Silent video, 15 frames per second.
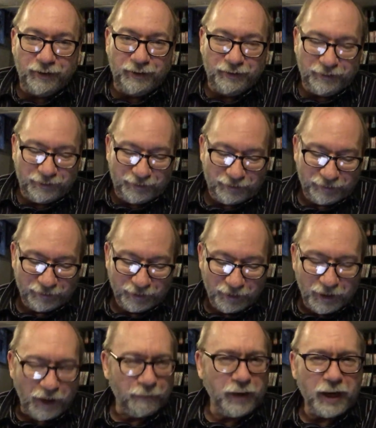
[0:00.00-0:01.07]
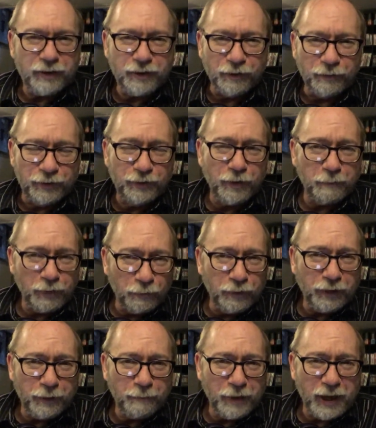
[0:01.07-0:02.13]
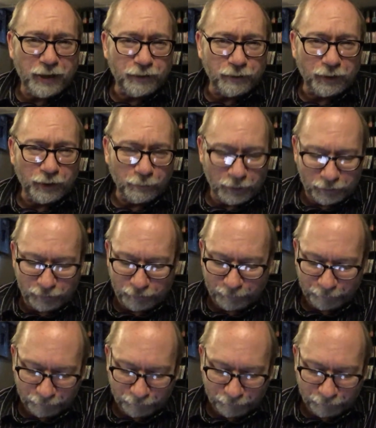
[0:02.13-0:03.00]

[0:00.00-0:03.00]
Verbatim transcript: No, I've got to. It's going to be really bad, so I got to watch it.